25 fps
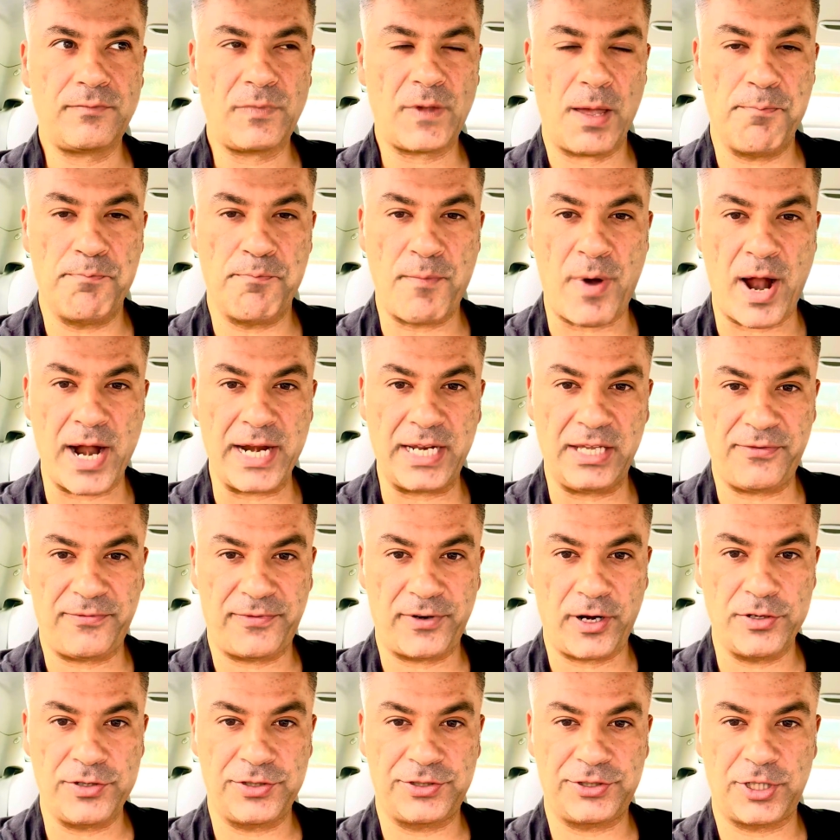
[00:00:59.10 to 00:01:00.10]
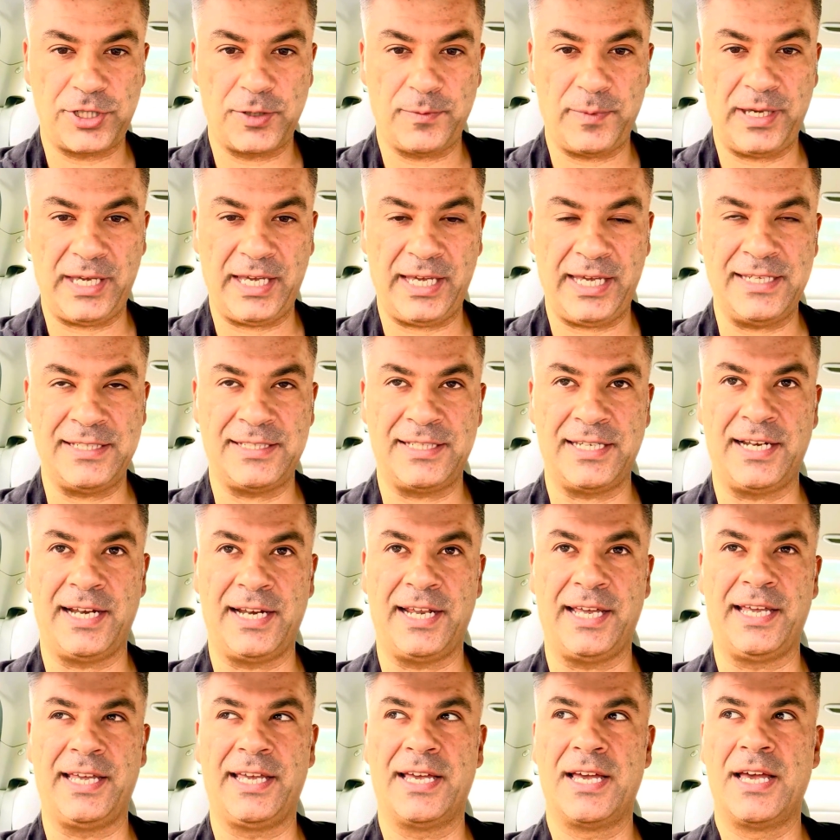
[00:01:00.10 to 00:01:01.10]
money flows to me
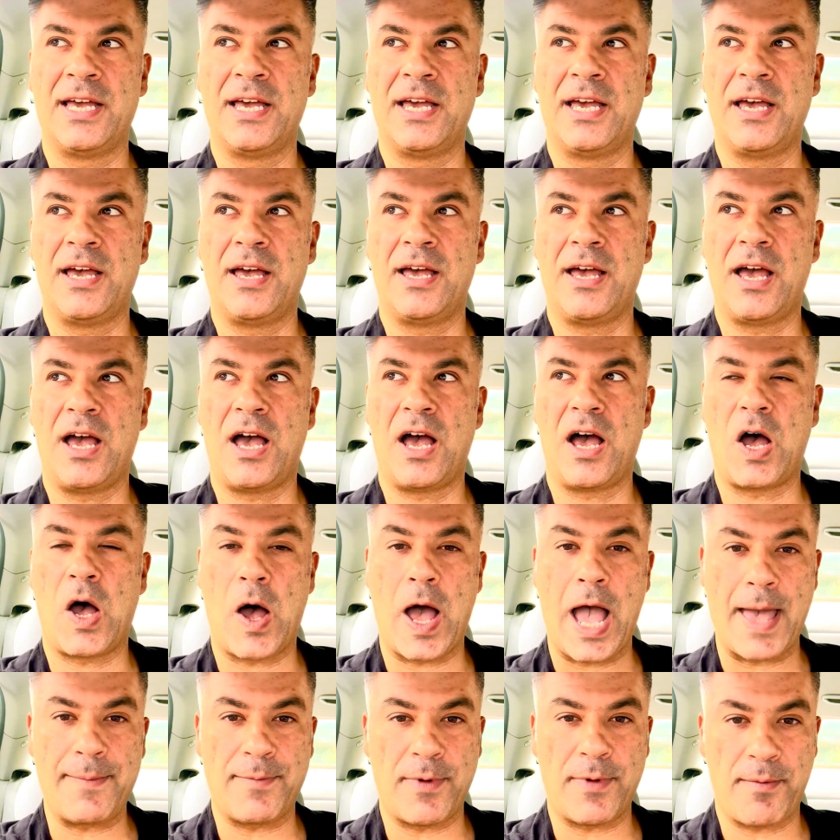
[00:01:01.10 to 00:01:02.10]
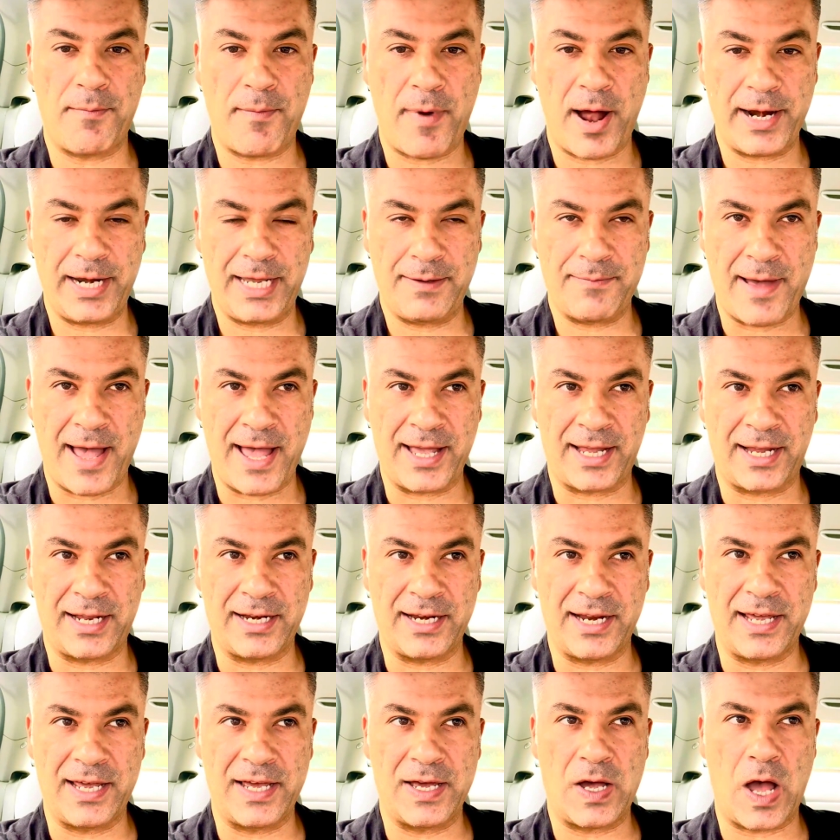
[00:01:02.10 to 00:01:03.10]
easily, I am a money
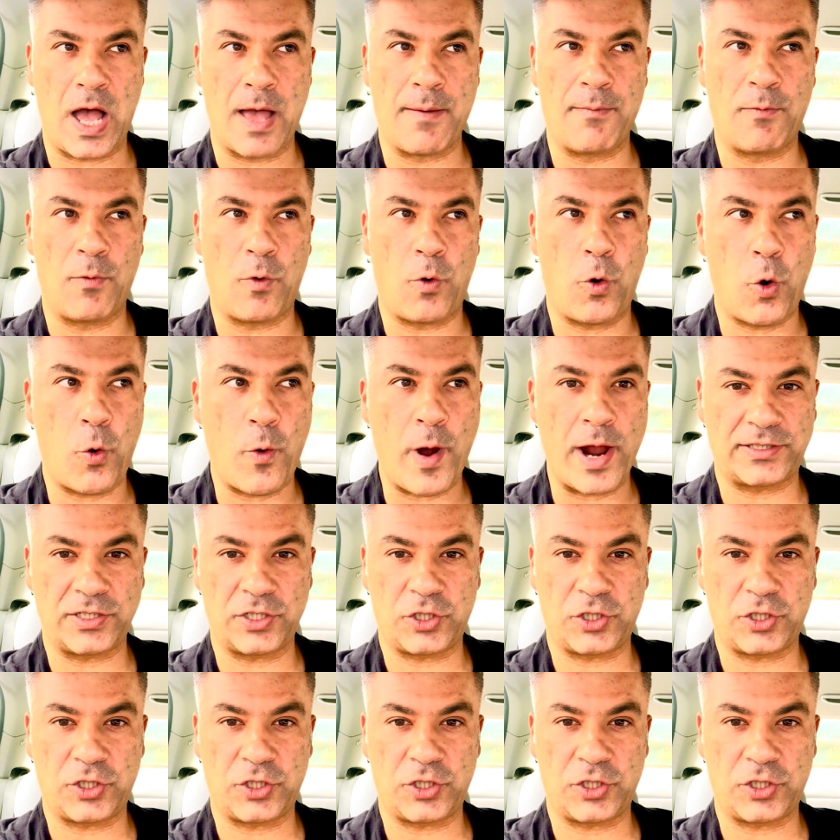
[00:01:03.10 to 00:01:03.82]
magnet, I'm always